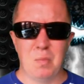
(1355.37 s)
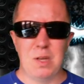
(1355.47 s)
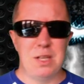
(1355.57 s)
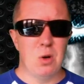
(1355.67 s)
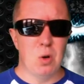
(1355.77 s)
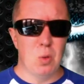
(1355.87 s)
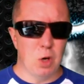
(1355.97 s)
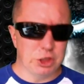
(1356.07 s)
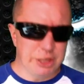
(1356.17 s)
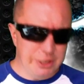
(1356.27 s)
When you're
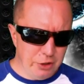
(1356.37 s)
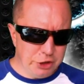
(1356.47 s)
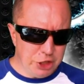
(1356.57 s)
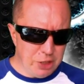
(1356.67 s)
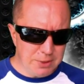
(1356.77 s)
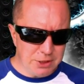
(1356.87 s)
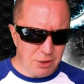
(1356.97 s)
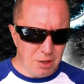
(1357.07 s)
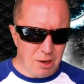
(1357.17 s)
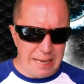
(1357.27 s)
watching YouTubers
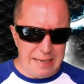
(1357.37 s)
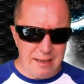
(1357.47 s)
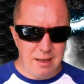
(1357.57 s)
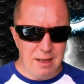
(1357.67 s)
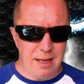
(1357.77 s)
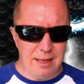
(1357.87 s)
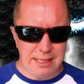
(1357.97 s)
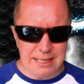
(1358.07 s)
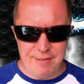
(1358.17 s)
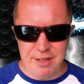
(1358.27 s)
online and
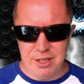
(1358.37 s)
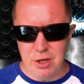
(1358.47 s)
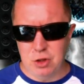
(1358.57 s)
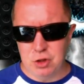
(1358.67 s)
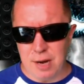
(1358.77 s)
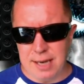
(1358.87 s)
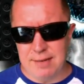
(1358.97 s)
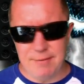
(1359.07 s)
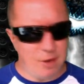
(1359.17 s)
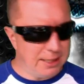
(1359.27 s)
they're giving you trade
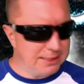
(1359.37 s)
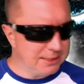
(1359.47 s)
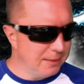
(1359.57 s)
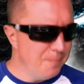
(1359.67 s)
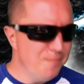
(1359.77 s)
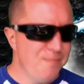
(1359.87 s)
advice,